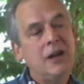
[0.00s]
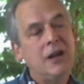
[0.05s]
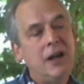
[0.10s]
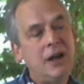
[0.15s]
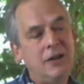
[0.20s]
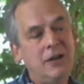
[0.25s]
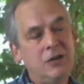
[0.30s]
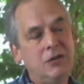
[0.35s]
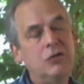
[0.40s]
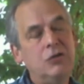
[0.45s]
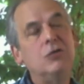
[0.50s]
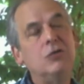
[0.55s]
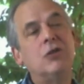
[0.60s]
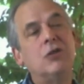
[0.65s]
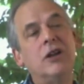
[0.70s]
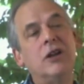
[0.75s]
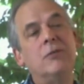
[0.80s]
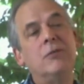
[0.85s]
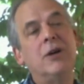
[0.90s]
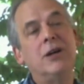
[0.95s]
and you do
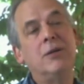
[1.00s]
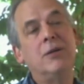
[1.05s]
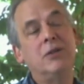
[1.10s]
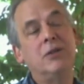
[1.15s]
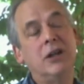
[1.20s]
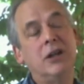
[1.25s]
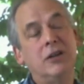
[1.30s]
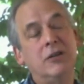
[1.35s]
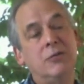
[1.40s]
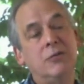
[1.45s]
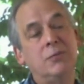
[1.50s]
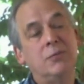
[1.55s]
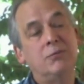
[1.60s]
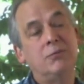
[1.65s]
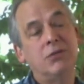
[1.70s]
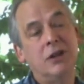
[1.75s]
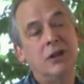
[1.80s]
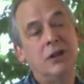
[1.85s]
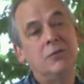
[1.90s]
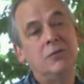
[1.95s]
try to buy a bronze,
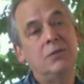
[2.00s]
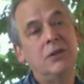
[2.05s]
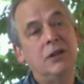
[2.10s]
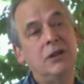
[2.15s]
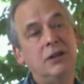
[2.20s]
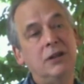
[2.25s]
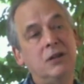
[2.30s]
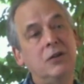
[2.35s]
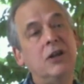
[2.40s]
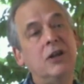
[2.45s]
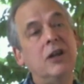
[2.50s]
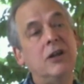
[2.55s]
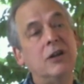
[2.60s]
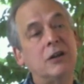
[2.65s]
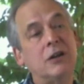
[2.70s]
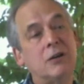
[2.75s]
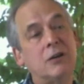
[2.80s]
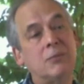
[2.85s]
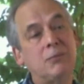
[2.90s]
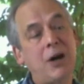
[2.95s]
bronze plan, you get
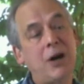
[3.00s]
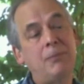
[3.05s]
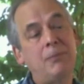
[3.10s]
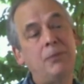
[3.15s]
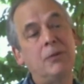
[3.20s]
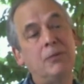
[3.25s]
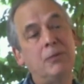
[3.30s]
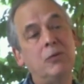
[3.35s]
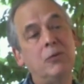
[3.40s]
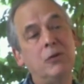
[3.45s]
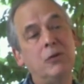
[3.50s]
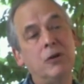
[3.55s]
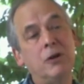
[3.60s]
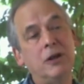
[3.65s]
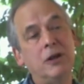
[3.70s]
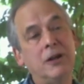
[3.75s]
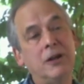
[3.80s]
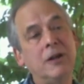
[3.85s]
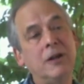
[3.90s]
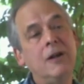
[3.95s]
a pop-up
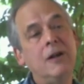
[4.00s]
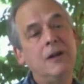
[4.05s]
warning